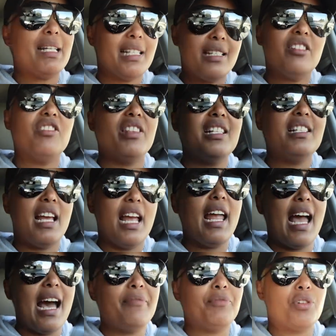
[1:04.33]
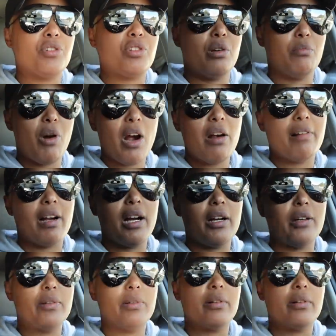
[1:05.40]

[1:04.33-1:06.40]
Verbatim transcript: until the day after tomorrow.